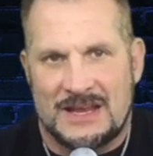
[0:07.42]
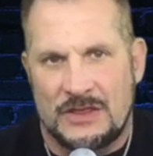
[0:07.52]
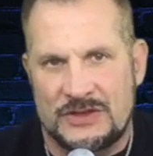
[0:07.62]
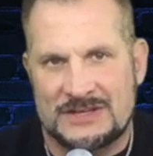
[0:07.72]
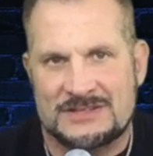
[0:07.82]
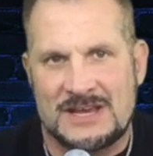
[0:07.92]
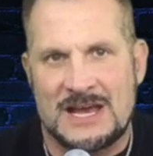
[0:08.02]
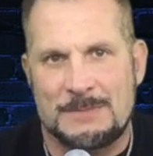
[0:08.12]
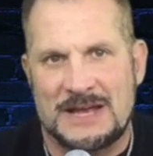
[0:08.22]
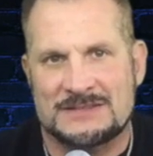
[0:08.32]
This
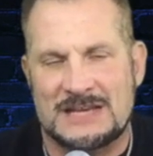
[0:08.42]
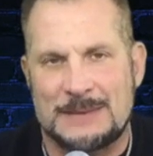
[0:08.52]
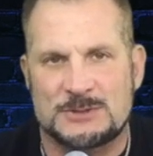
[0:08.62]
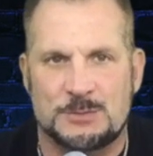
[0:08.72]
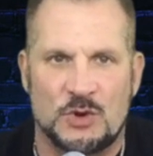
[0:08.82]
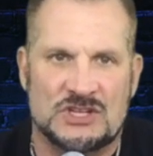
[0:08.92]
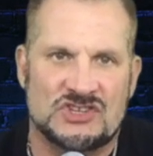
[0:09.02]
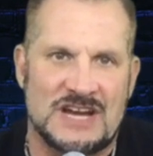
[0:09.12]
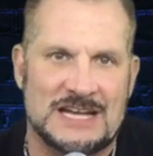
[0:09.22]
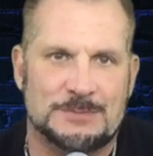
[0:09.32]
MSM Sports
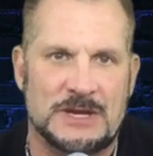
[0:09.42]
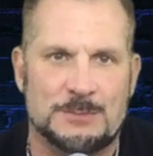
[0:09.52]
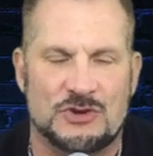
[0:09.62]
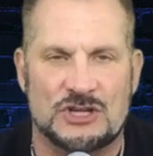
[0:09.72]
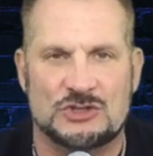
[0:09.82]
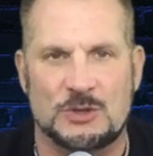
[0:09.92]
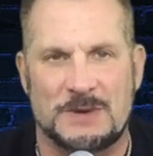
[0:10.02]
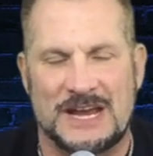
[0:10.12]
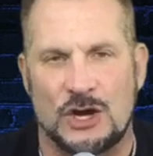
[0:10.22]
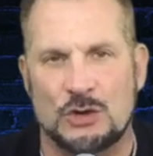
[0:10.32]
Shot being brought to you
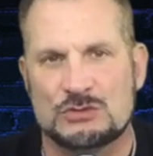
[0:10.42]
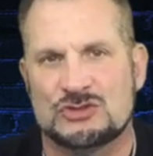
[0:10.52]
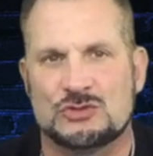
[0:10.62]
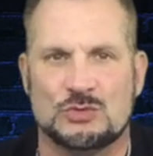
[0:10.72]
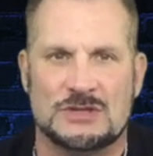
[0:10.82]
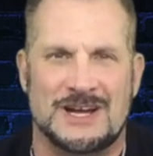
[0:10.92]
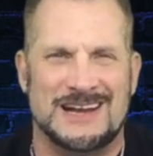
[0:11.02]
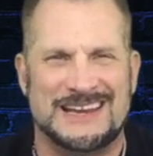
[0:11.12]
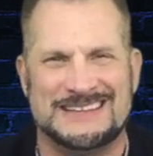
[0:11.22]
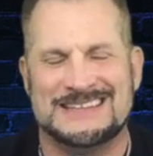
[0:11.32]
by
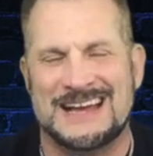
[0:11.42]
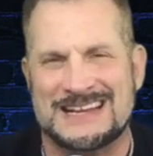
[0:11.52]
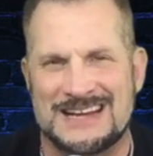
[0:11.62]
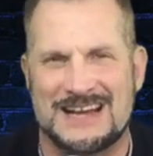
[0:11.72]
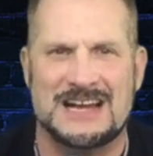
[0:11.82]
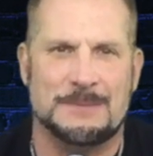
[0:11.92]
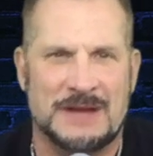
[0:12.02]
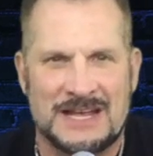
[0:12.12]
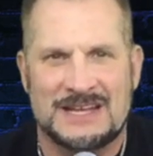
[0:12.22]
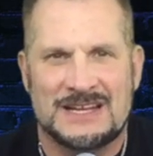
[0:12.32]
OldSchoolIron.com.
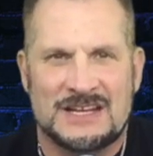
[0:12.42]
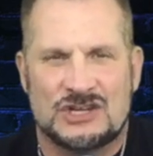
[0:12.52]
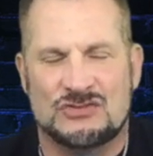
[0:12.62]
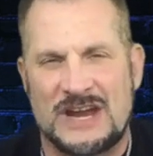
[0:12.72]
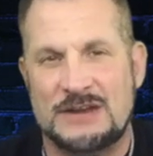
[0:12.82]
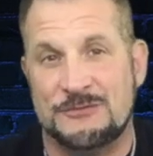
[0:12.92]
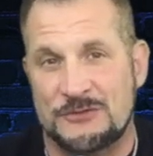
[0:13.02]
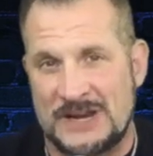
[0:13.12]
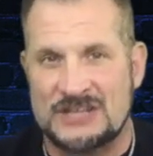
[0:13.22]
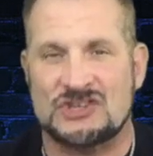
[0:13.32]
Great
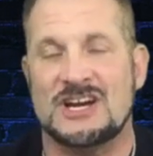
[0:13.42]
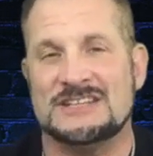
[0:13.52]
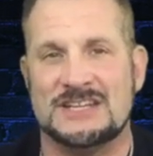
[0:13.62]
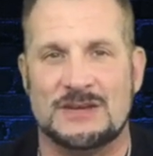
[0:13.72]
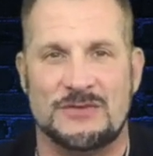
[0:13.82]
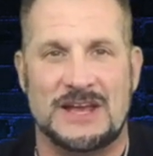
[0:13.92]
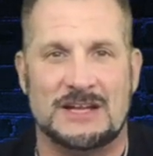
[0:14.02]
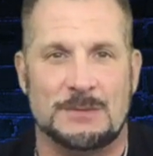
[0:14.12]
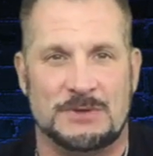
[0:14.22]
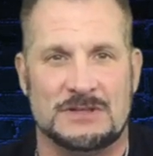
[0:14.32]
franchising
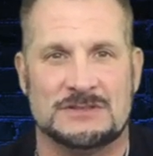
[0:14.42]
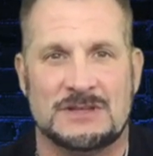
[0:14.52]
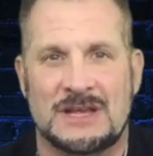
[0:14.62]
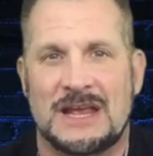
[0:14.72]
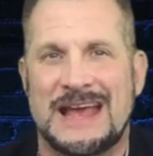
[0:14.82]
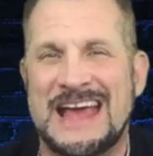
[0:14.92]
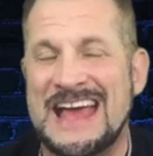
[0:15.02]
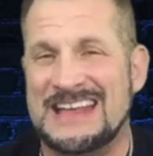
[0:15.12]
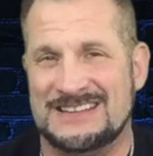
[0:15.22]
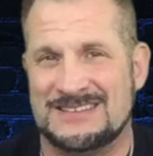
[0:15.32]
available
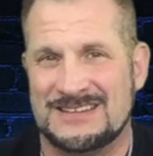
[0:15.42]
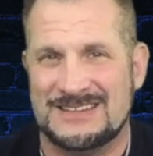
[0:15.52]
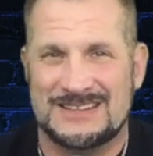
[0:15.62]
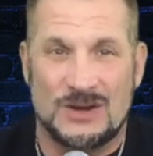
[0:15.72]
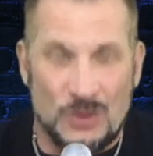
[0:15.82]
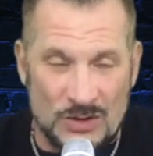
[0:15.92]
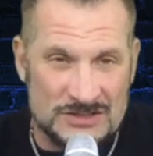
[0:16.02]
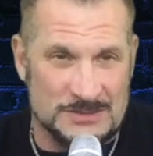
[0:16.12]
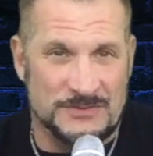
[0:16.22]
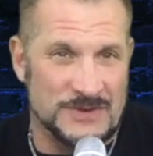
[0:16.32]
and
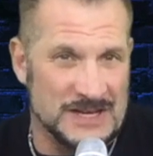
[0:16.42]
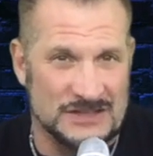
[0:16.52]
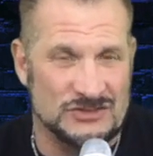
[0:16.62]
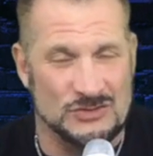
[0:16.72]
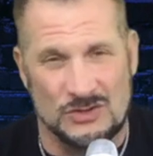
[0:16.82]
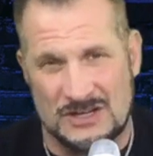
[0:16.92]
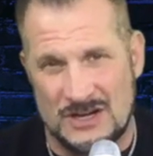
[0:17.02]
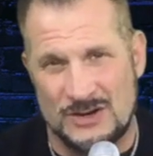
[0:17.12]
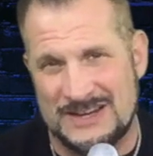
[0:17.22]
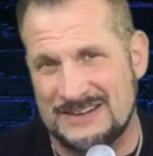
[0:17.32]
awesome fucking store.
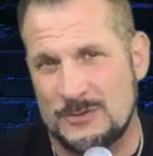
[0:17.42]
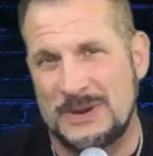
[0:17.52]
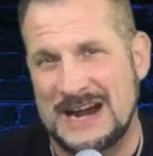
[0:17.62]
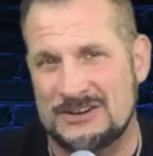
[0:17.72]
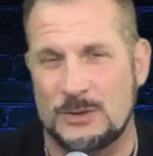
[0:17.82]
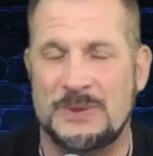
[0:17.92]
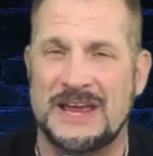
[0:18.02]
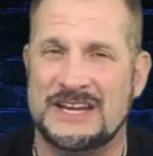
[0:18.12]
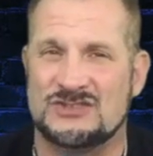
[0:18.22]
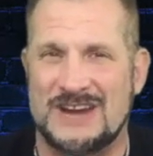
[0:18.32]
Go to their apparel
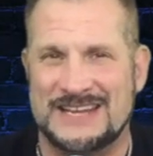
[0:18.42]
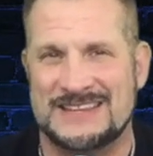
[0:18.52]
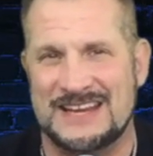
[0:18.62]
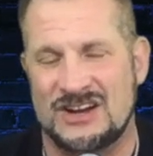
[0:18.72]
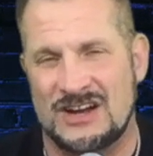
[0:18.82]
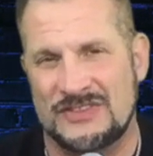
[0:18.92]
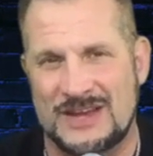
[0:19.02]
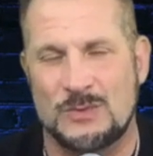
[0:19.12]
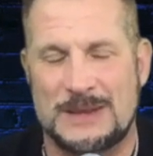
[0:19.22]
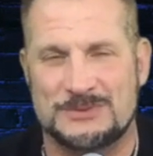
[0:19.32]
page right there on
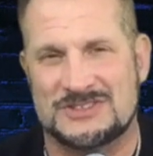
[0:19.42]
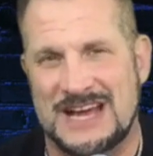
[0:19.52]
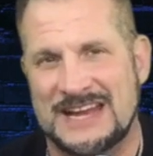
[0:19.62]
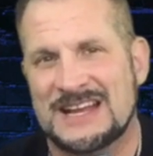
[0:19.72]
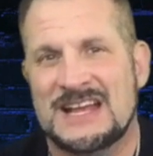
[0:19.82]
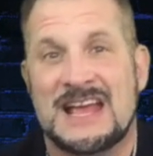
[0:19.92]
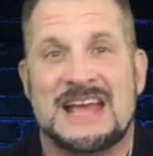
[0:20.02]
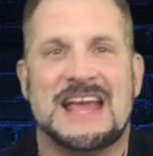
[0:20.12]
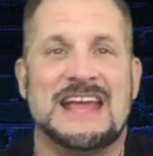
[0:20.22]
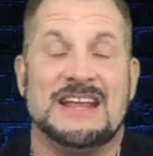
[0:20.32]
their website.
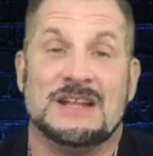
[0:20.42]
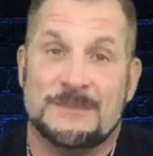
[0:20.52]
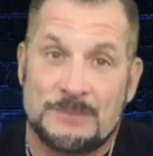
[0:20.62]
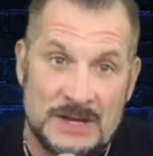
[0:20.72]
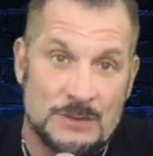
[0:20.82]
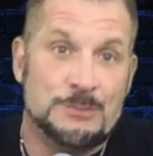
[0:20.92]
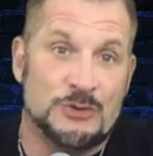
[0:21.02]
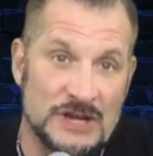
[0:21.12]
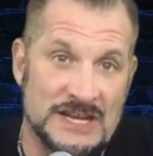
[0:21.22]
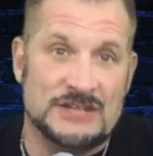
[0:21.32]
Hey,
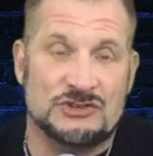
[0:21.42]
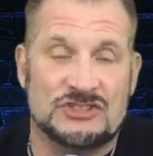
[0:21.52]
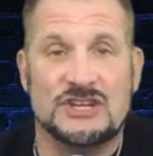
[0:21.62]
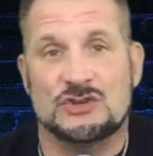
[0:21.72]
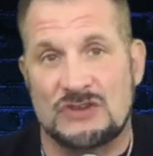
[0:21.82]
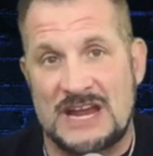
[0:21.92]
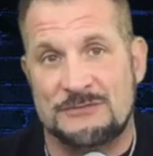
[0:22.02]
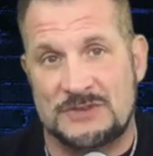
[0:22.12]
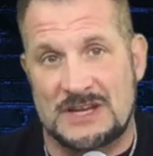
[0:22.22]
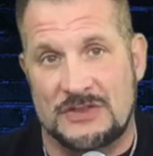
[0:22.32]
pretty interesting
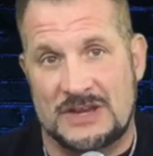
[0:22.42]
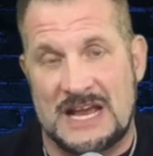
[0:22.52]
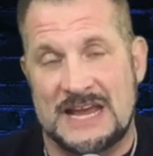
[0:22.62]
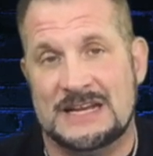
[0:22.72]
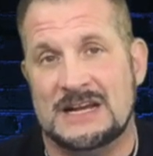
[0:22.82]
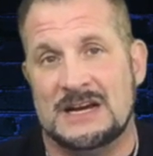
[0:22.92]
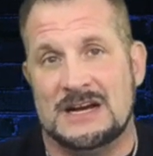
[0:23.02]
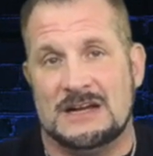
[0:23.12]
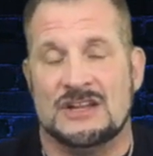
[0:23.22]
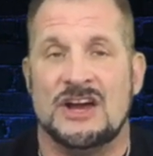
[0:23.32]
draft the other night.
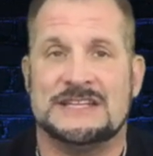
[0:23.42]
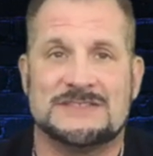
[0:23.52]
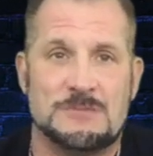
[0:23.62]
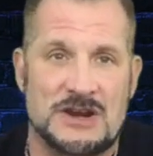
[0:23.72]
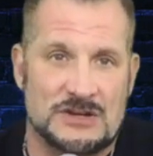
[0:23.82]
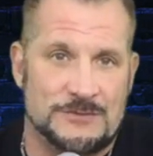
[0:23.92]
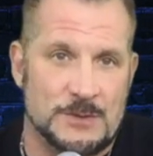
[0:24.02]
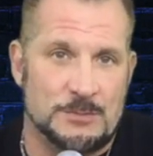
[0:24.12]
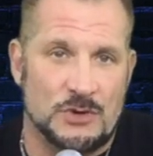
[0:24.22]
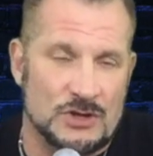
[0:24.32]
Alliance of American
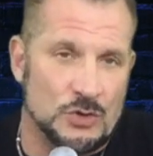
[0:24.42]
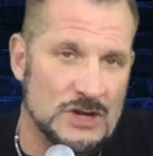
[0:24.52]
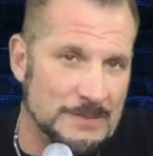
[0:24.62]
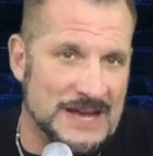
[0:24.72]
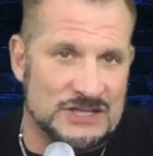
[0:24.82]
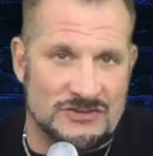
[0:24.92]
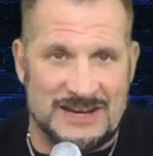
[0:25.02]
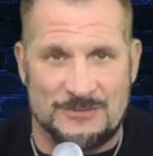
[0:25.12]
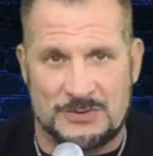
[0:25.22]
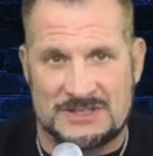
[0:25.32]
Football quarterback
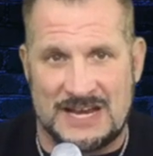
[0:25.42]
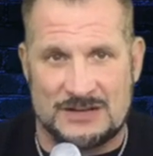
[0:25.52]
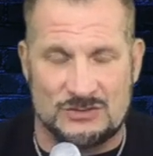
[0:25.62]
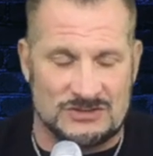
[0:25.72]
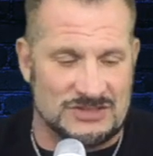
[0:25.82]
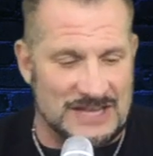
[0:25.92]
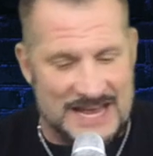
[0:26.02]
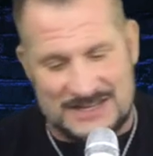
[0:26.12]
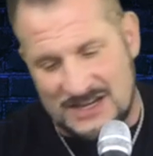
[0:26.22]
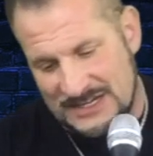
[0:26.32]
draft, protect or
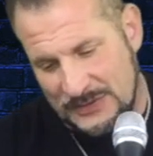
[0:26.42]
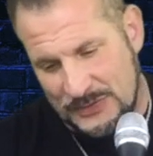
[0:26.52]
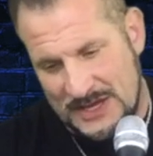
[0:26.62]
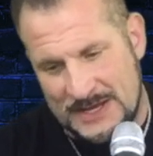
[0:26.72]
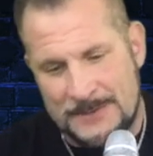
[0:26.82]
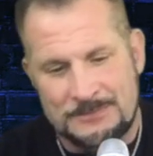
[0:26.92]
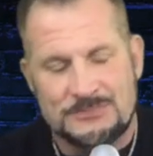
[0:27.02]
select kind of thing.